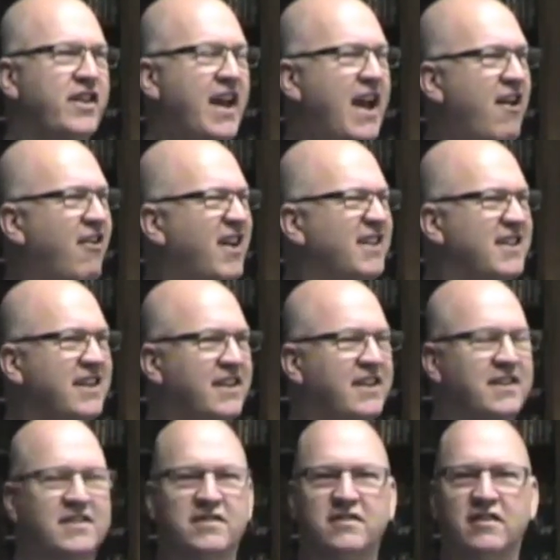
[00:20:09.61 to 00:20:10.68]
now I think
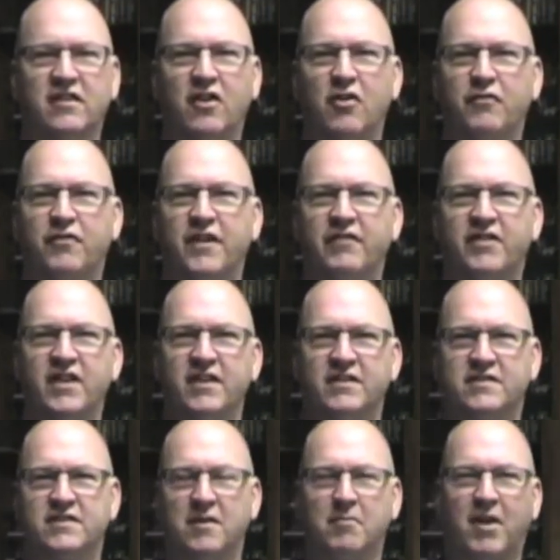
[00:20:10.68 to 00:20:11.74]
he's low 50s
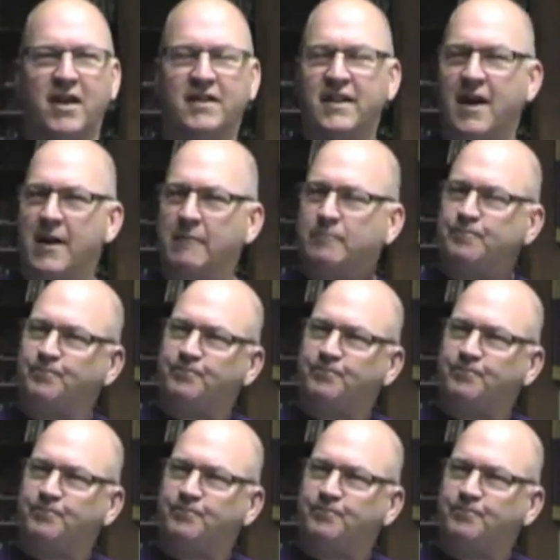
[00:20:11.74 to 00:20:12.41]
something like that